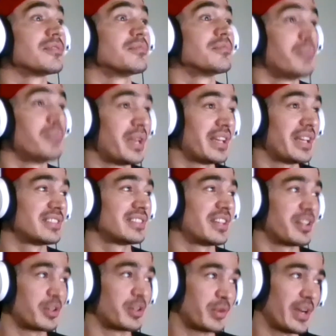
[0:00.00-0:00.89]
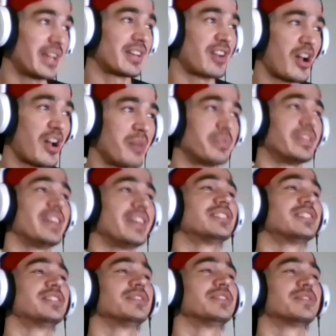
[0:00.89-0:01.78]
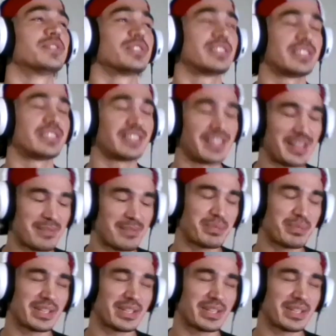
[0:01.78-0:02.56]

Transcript: makes a great combination for sleep.